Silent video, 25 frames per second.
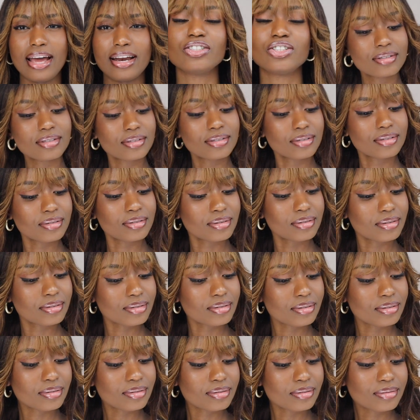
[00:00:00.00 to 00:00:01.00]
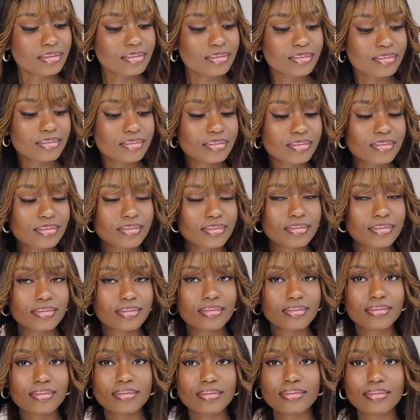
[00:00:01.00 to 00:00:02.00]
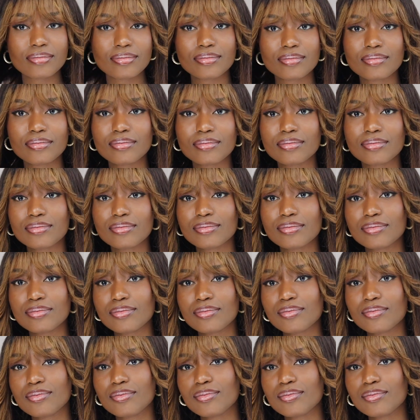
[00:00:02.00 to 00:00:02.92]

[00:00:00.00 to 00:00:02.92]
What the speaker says: So this hair is a cotton bang and loose wave